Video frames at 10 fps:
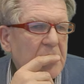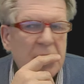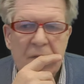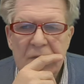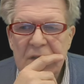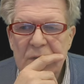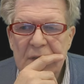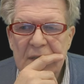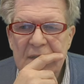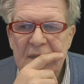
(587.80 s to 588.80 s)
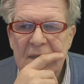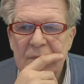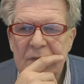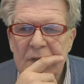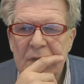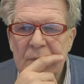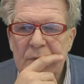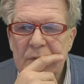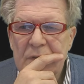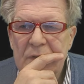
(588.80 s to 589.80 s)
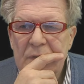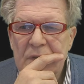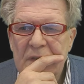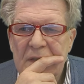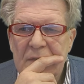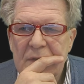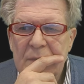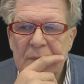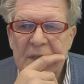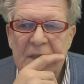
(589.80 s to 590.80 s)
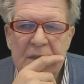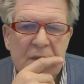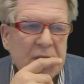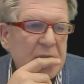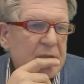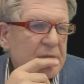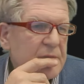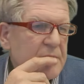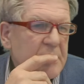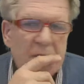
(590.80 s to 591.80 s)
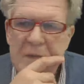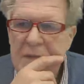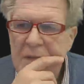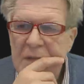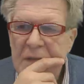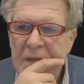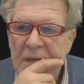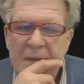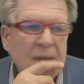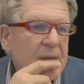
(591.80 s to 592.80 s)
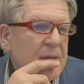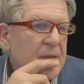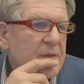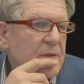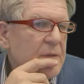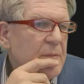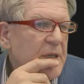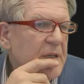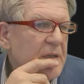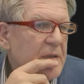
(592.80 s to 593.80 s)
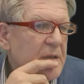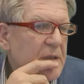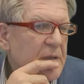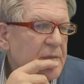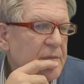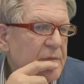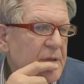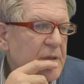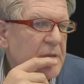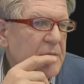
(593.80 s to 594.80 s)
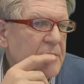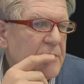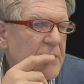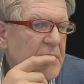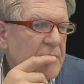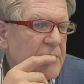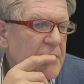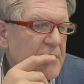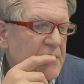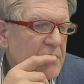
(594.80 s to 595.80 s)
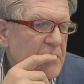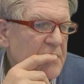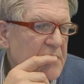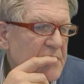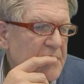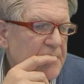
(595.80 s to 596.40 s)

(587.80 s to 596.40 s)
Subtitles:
we should not start with output, we should start with main TF. So in main TF we have the resources,